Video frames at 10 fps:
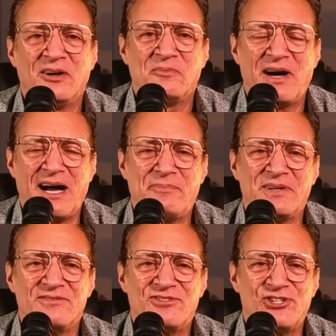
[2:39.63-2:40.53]

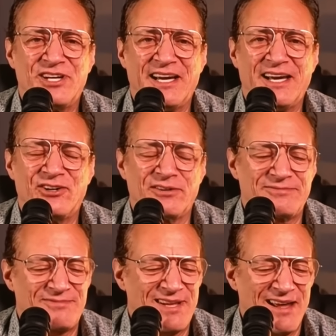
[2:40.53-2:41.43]
popping shit or
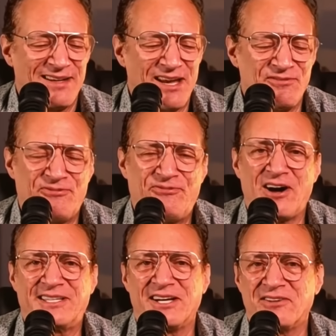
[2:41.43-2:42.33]
getting
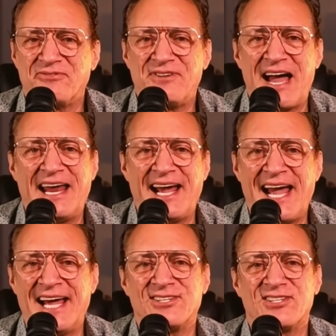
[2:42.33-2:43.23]
fucked in her fat
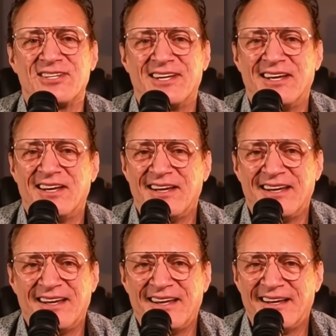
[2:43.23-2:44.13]
ass.
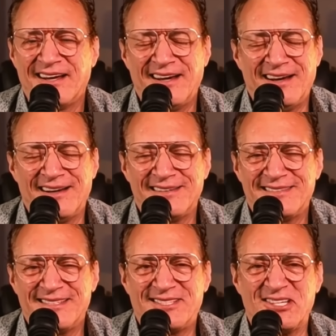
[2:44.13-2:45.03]

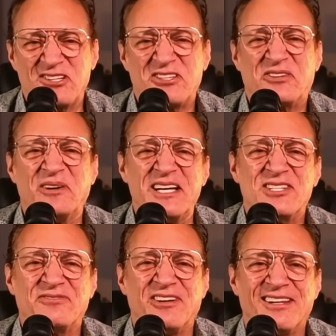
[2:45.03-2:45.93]
Just
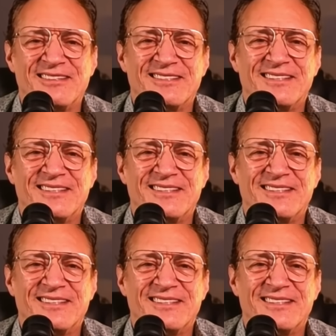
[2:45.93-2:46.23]
disgraceful.